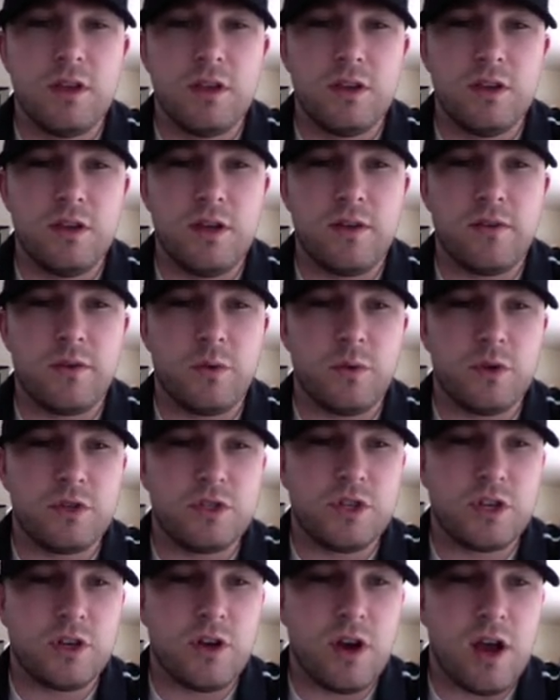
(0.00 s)
You definitely want to
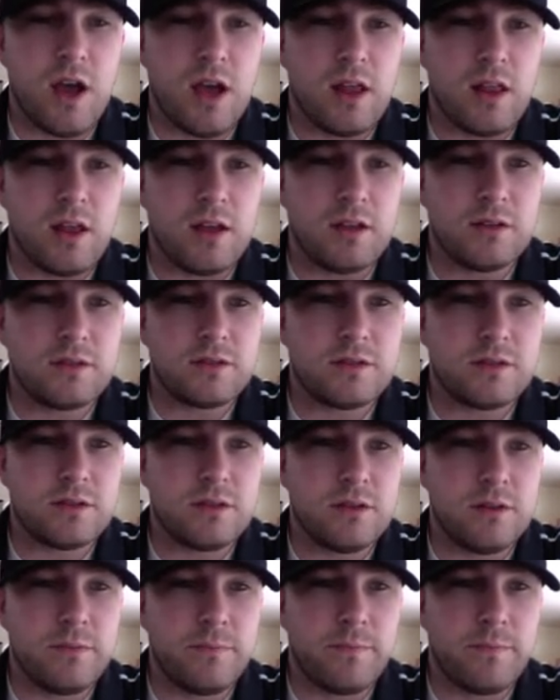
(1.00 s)
check your highlights.